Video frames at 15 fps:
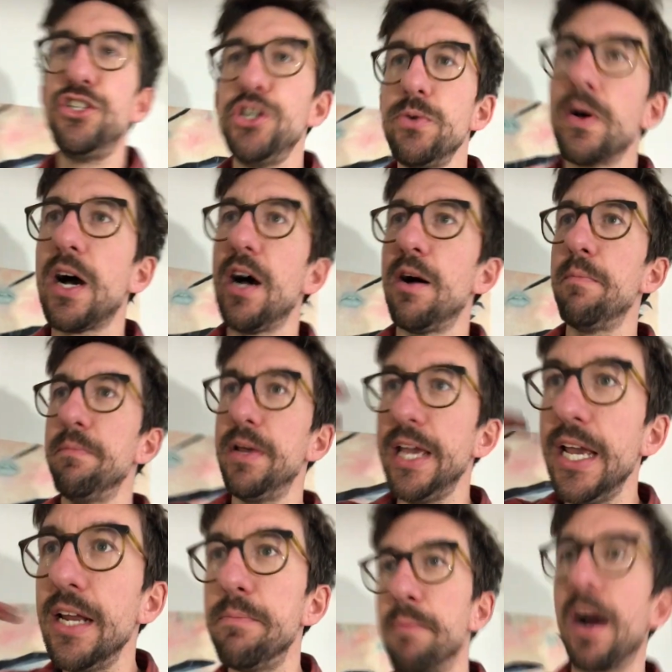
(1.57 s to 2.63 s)
you um
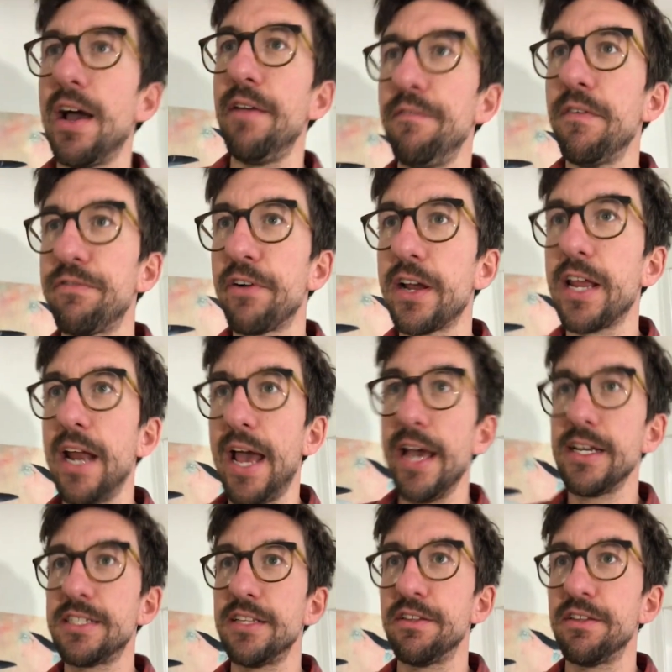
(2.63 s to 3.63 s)
eat my freaking eggs in